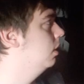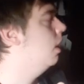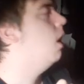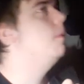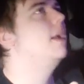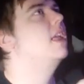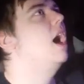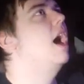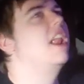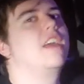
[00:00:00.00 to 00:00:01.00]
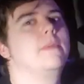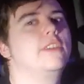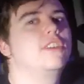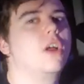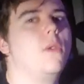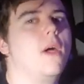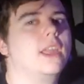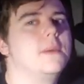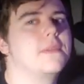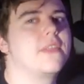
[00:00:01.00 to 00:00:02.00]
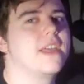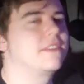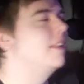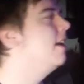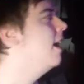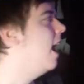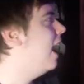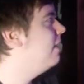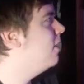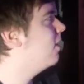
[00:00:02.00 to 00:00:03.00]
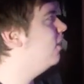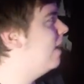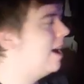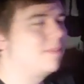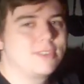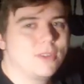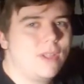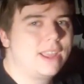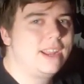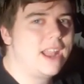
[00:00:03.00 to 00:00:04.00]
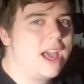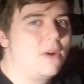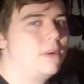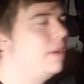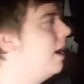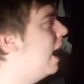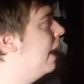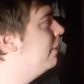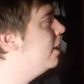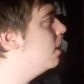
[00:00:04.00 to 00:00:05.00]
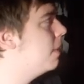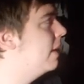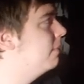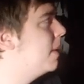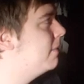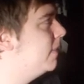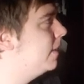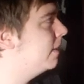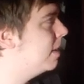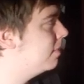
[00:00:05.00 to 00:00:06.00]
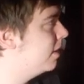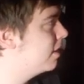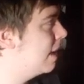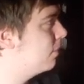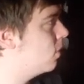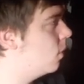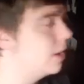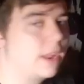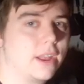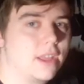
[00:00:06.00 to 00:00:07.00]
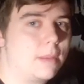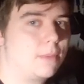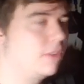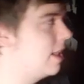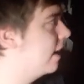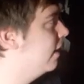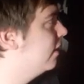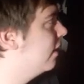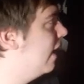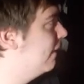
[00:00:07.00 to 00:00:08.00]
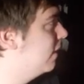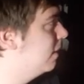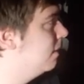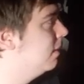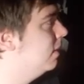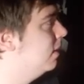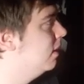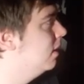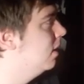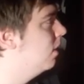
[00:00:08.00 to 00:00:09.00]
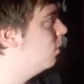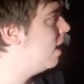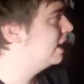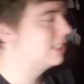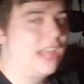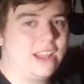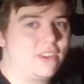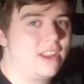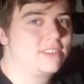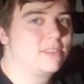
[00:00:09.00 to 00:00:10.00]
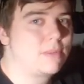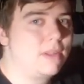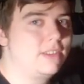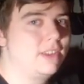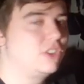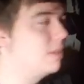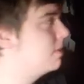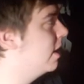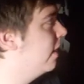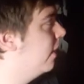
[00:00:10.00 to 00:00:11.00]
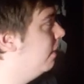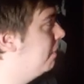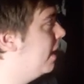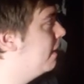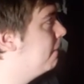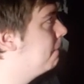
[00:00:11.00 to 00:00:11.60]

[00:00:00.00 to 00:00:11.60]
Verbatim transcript: Oh my god, I've been so lucky with this. I have no clue how I'm so lucky now. I already know my, my face cam's going to stop recording in a couple seconds, so I have to watch that. You guys can probably see a jump cut in a little bit.